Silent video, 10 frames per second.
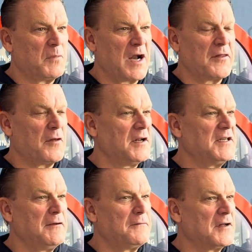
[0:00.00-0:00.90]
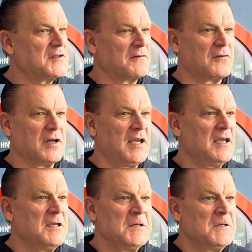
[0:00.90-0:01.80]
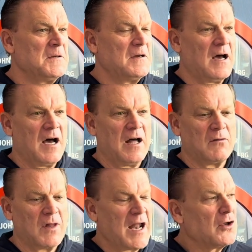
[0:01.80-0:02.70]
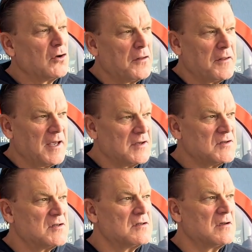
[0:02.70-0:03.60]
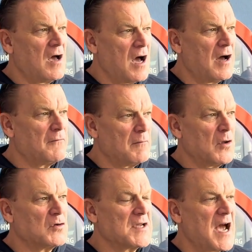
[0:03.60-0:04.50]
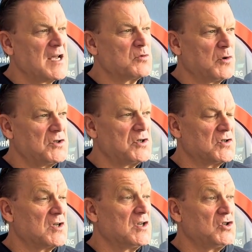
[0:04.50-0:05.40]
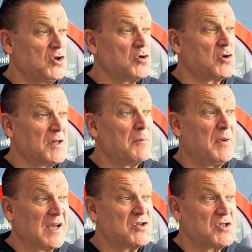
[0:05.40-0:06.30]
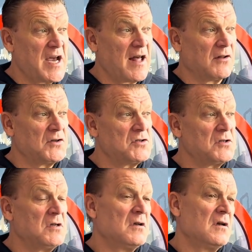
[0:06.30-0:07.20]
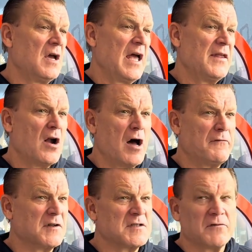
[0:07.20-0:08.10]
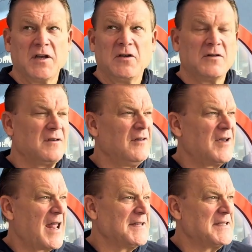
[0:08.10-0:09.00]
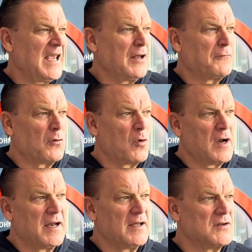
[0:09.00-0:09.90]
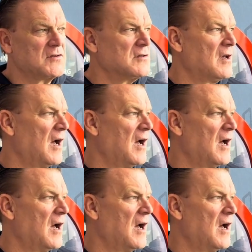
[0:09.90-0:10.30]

but I thought defensively, a lot of good things from those guys, which is usually the biggest challenge. And then offensively, you kind of take it for what it is.